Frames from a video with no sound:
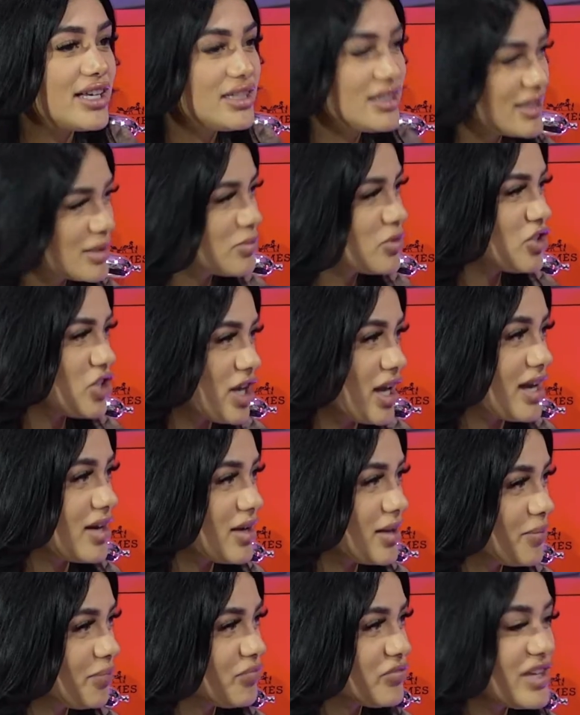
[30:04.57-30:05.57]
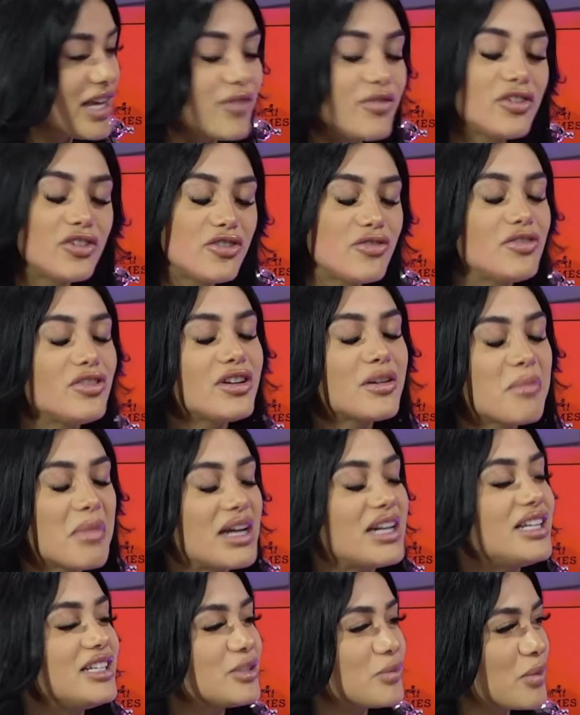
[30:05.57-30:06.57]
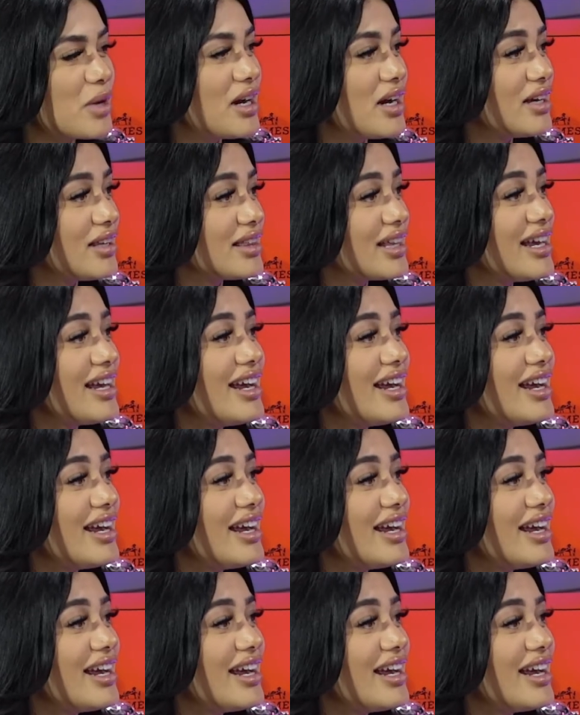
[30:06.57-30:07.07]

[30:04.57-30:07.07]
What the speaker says: some shit, giving you your money's worth.